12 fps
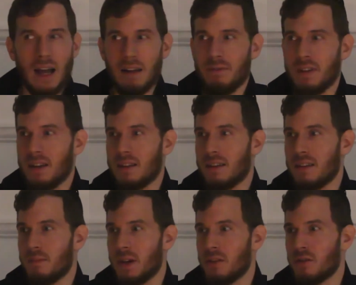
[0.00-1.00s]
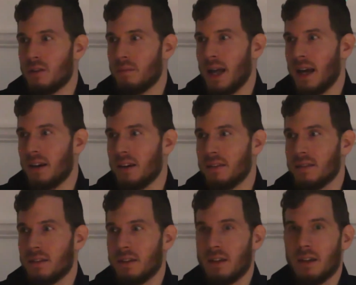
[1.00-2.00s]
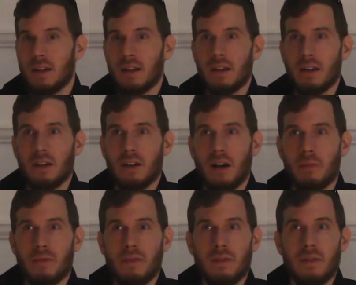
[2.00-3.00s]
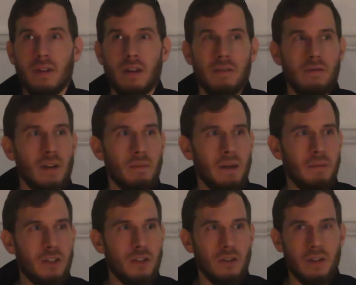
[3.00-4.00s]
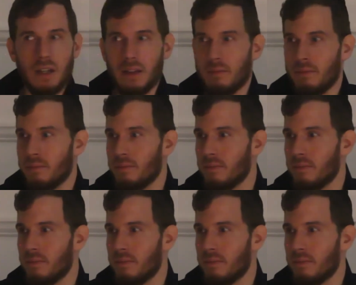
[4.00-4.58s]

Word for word: Confidence in spiritual matters comes from immaturity.